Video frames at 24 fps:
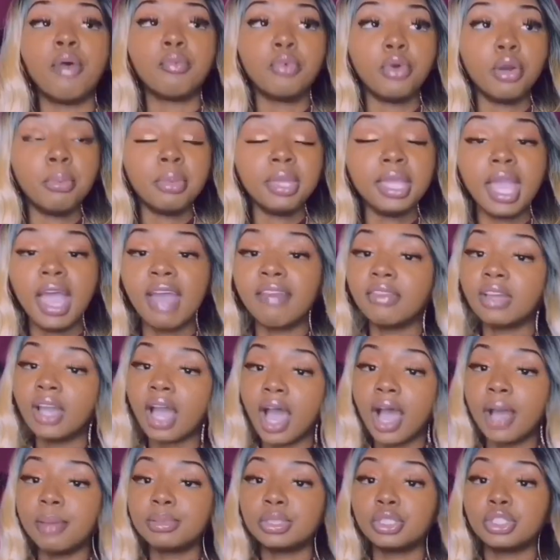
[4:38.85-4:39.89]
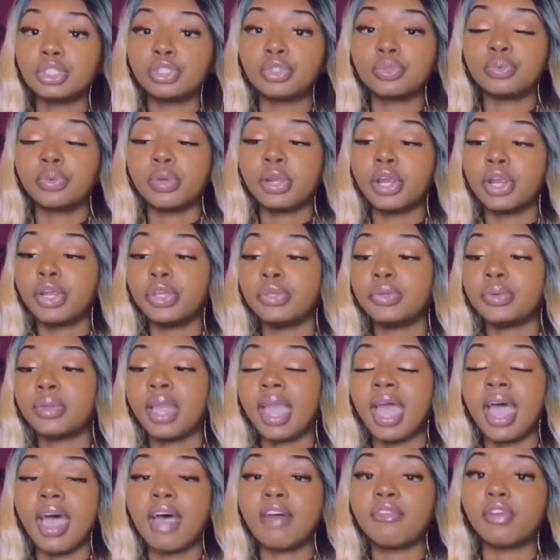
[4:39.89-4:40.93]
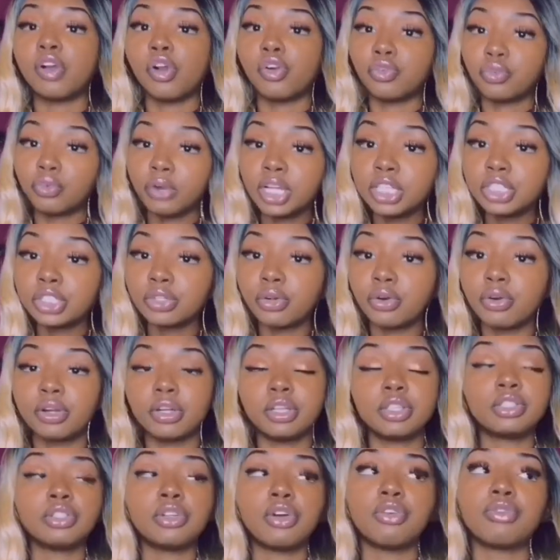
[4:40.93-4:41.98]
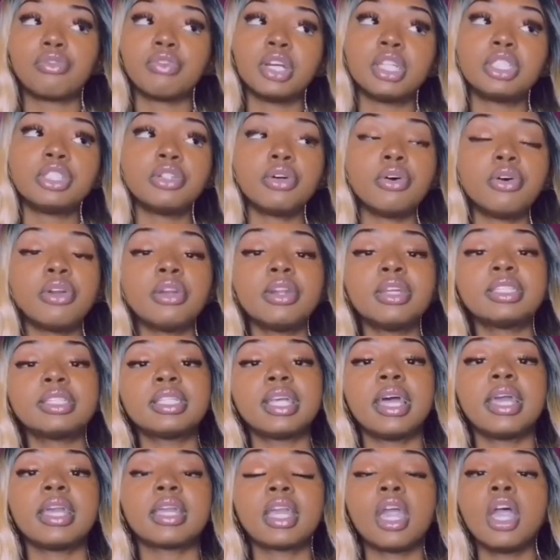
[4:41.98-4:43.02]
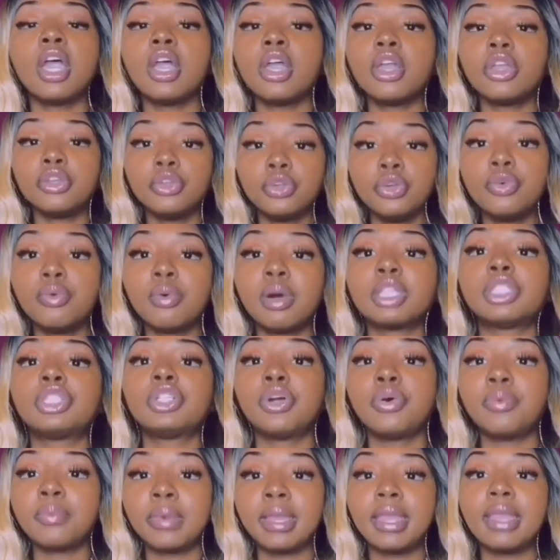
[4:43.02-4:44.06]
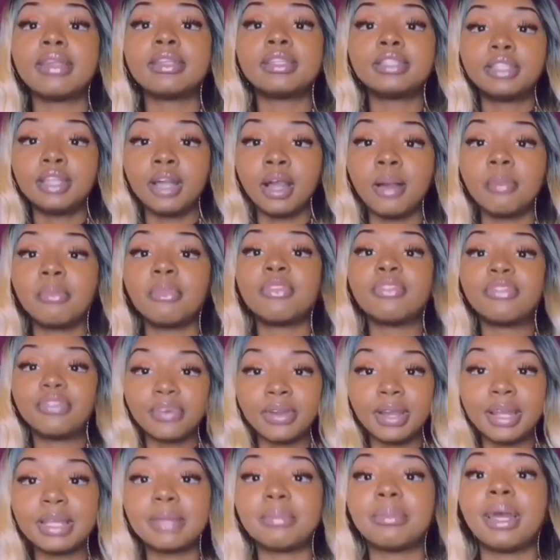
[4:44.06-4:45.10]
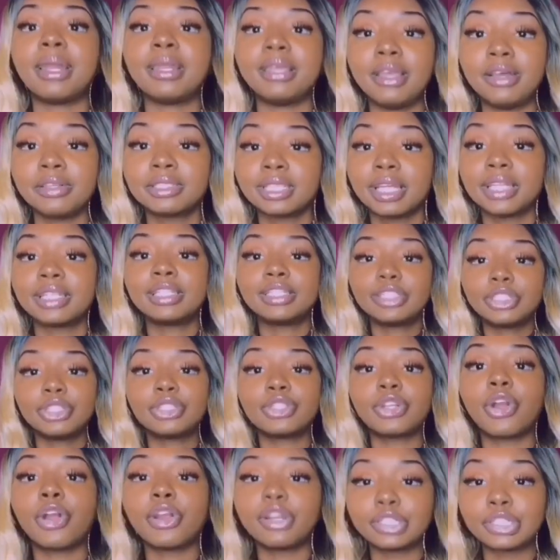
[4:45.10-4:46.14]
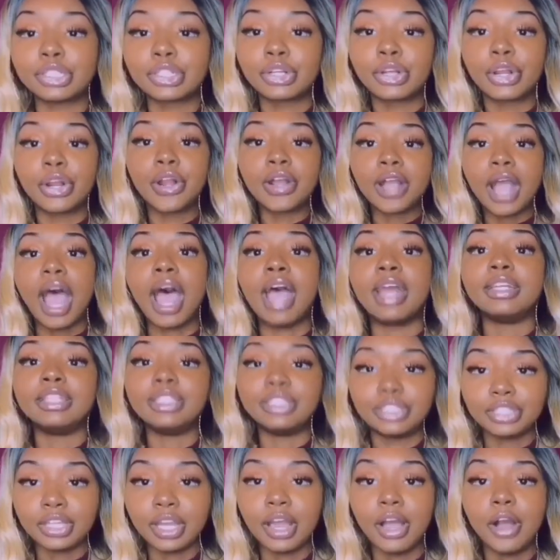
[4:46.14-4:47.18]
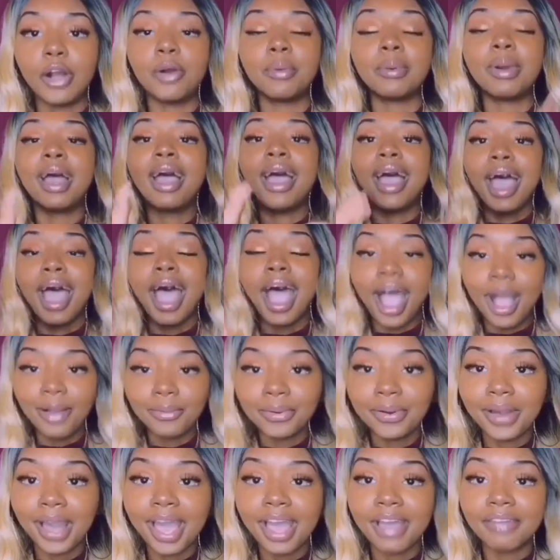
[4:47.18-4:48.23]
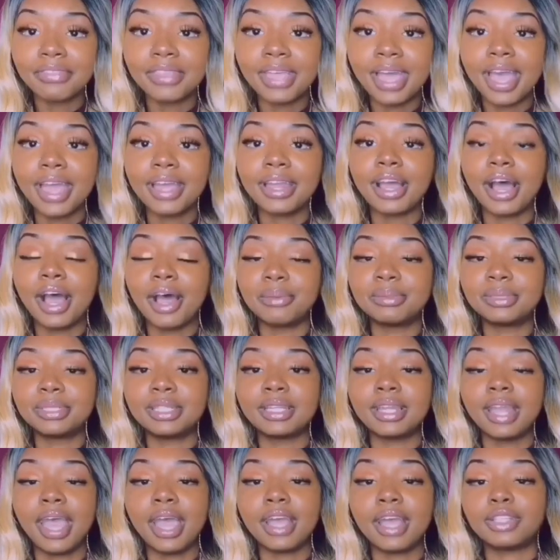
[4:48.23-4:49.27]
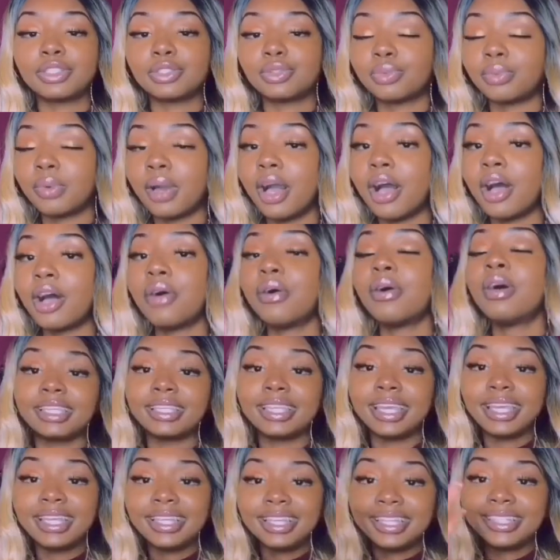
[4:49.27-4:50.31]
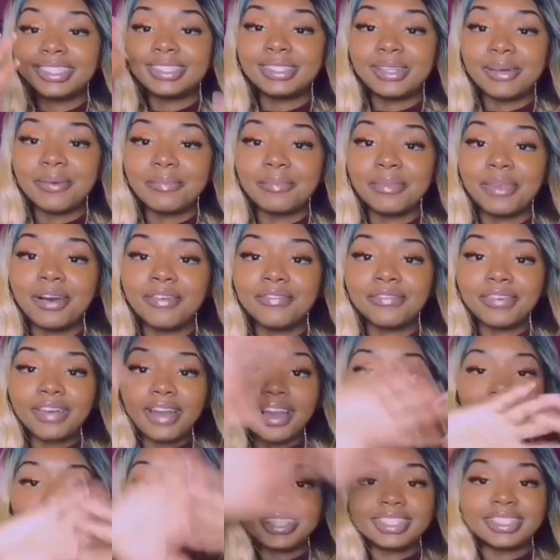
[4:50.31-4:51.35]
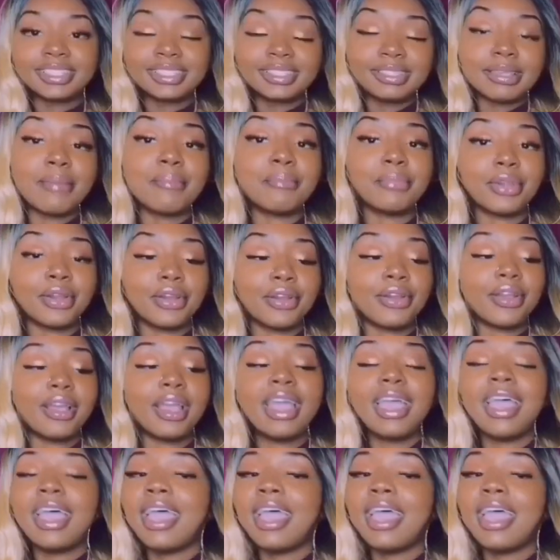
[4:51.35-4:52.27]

I will be having options where you can have a rush order. So a rush order is like you want your wig done before anybody else. Like, this is urgent, girl, I need your help. I will have that option as well. It is the month of December.